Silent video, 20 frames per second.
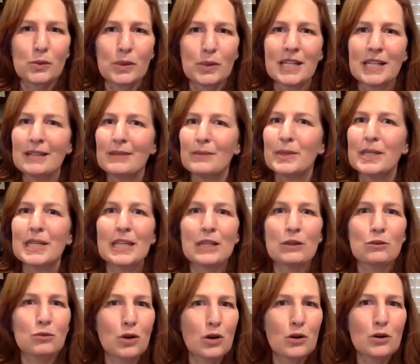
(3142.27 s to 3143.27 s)
We
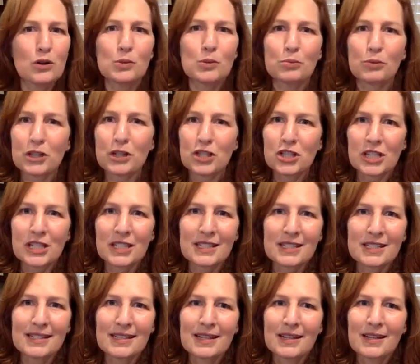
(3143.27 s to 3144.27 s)
need roads,
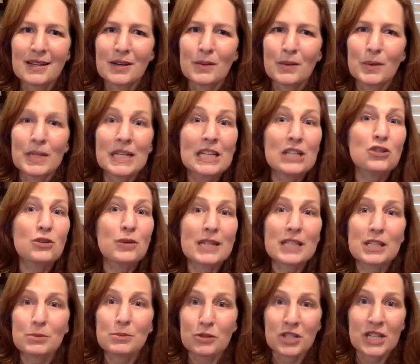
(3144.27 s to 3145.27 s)
bridges, we need
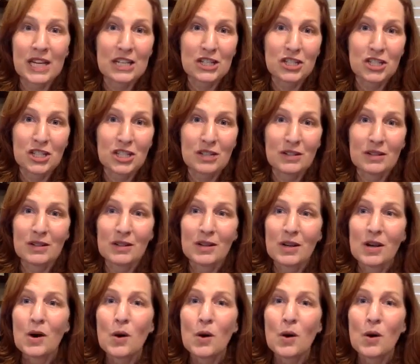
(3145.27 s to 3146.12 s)
transportation.